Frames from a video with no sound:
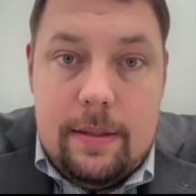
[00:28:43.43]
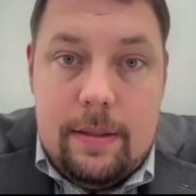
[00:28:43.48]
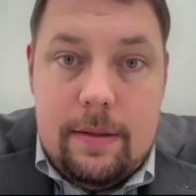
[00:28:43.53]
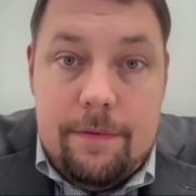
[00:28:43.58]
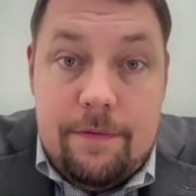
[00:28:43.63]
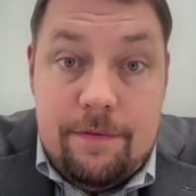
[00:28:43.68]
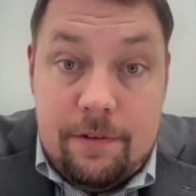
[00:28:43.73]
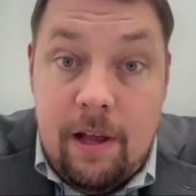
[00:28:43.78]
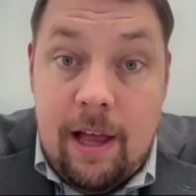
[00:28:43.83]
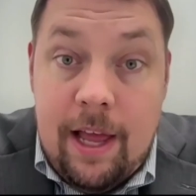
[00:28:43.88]

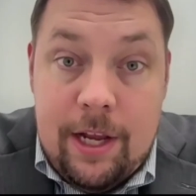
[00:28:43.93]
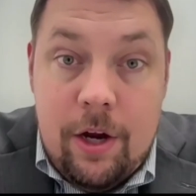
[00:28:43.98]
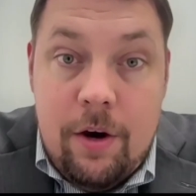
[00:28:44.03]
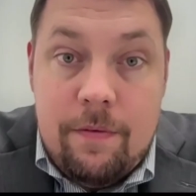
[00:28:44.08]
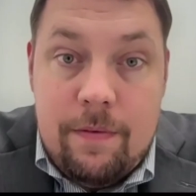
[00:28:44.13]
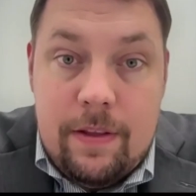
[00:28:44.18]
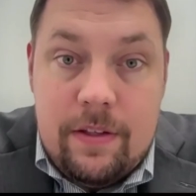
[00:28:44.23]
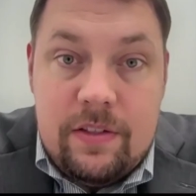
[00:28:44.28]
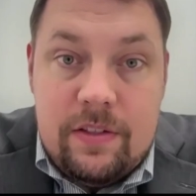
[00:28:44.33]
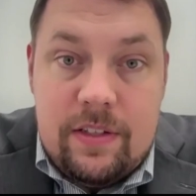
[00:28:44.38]
flying
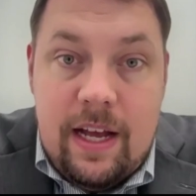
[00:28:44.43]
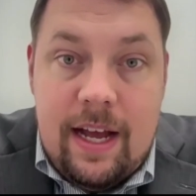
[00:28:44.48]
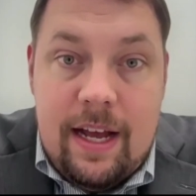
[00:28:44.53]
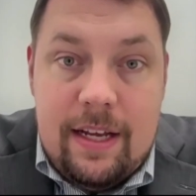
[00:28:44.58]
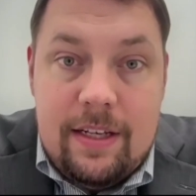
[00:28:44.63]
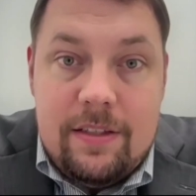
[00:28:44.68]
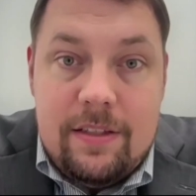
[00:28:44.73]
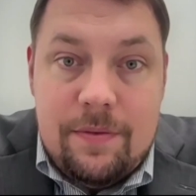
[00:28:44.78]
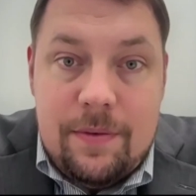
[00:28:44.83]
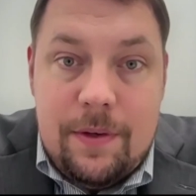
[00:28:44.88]
over the
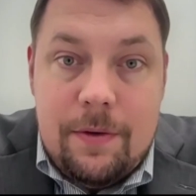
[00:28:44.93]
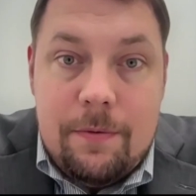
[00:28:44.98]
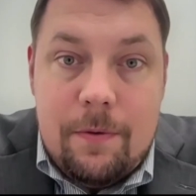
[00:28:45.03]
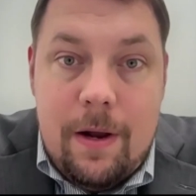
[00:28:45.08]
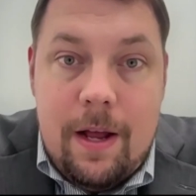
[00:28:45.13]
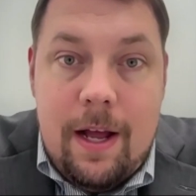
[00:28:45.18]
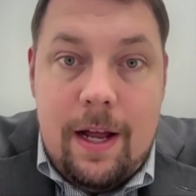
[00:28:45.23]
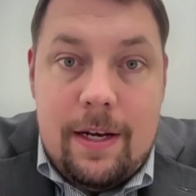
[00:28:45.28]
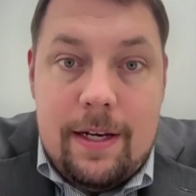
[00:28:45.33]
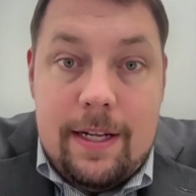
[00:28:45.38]
skies of
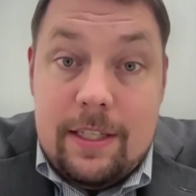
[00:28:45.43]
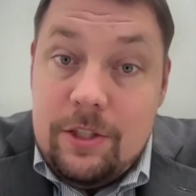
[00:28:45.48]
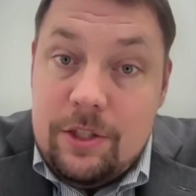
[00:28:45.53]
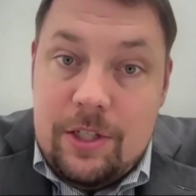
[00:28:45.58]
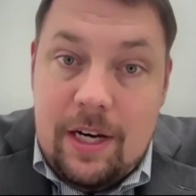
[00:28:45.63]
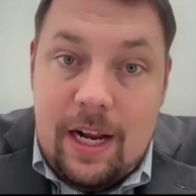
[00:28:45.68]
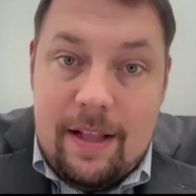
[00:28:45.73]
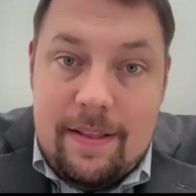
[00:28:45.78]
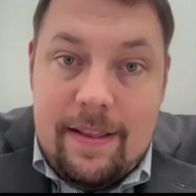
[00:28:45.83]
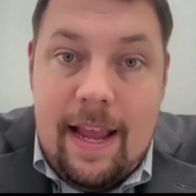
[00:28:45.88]
Iran gets
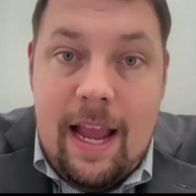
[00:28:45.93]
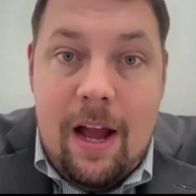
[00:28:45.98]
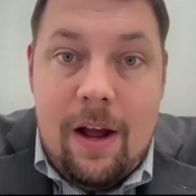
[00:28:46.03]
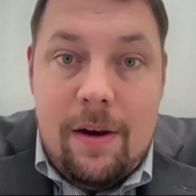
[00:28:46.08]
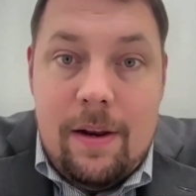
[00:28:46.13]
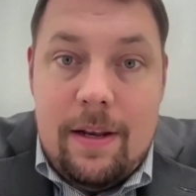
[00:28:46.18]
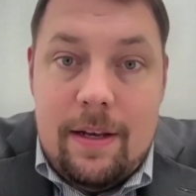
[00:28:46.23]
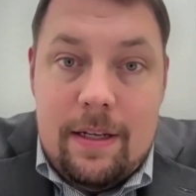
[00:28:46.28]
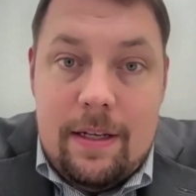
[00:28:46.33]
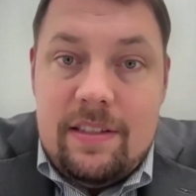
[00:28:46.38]
shot
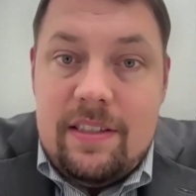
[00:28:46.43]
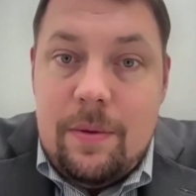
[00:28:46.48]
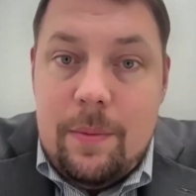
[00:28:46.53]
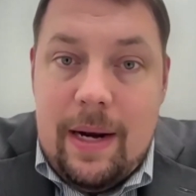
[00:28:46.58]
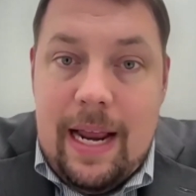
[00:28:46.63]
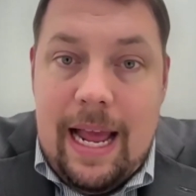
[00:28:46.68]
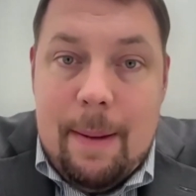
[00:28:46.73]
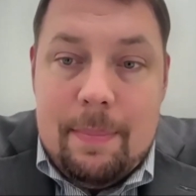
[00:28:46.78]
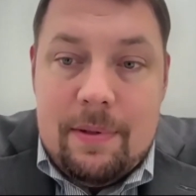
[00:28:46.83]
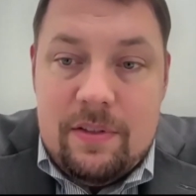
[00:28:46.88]
down and to see
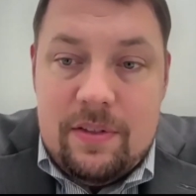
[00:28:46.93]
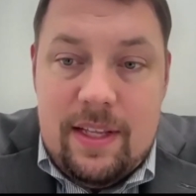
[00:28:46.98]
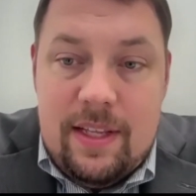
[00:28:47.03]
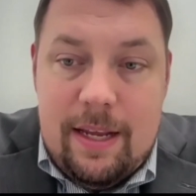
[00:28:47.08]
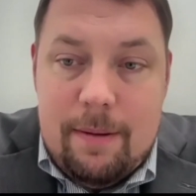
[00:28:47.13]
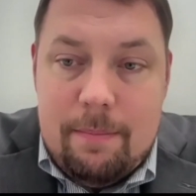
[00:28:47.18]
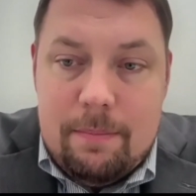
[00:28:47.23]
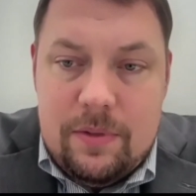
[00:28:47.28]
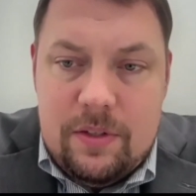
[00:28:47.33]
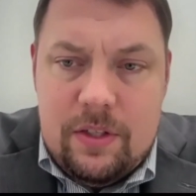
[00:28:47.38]
what happens to
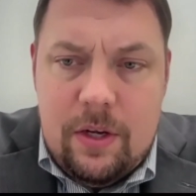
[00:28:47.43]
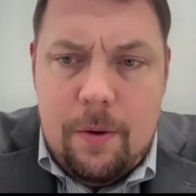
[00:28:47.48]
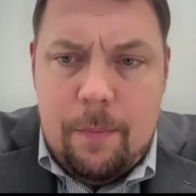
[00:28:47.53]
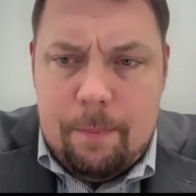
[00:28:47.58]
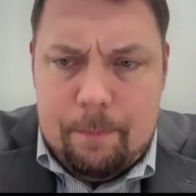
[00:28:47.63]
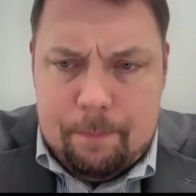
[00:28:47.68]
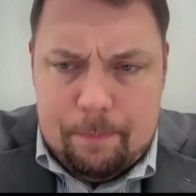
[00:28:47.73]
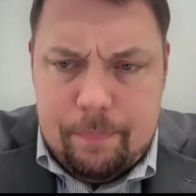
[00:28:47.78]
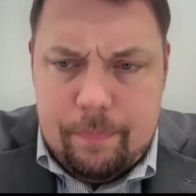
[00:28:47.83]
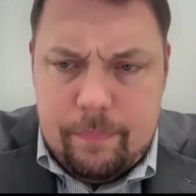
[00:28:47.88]
him.
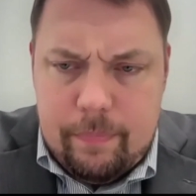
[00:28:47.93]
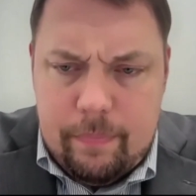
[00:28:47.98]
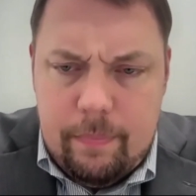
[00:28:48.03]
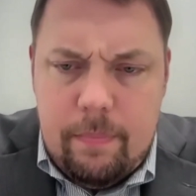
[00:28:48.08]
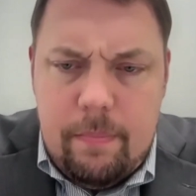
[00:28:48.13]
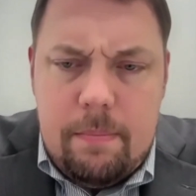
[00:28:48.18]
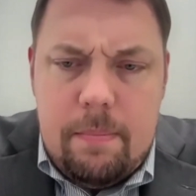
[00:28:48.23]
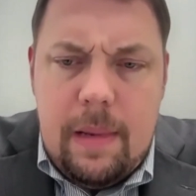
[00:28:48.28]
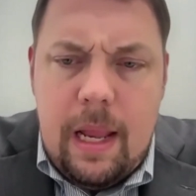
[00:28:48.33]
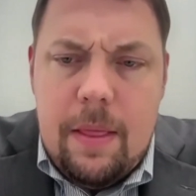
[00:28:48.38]
So
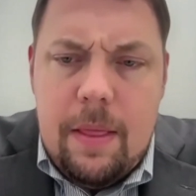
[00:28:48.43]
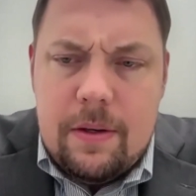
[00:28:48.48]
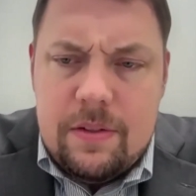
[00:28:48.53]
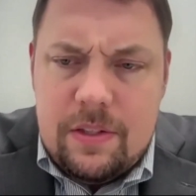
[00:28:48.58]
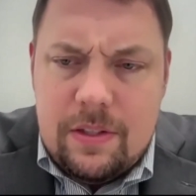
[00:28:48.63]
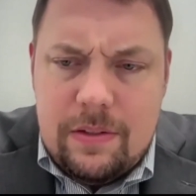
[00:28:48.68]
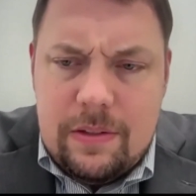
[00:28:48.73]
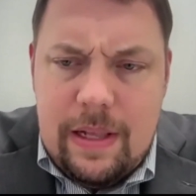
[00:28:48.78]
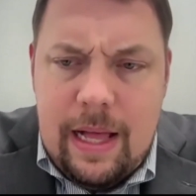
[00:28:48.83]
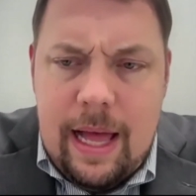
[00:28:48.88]
there's
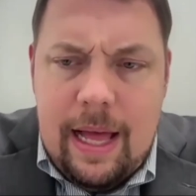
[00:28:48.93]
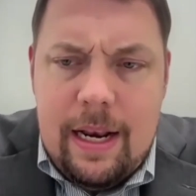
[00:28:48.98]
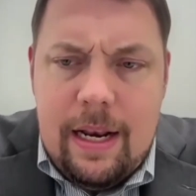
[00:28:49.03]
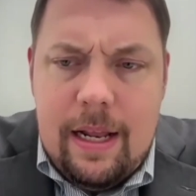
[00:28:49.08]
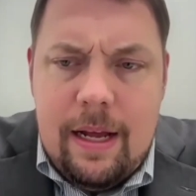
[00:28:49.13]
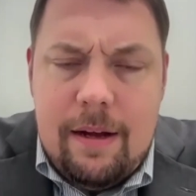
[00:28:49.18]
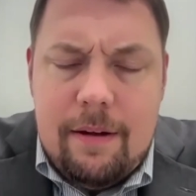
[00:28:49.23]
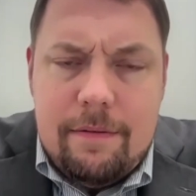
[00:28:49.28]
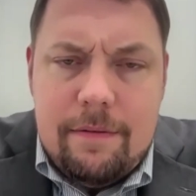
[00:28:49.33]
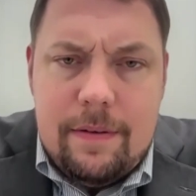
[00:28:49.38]
a lot
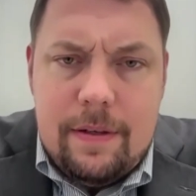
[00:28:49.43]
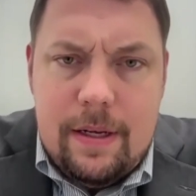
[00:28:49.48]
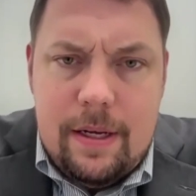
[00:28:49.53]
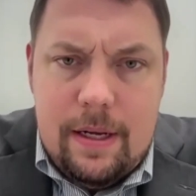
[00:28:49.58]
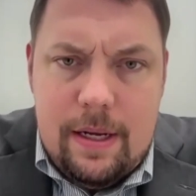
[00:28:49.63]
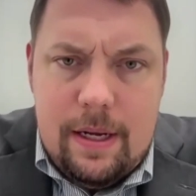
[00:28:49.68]
of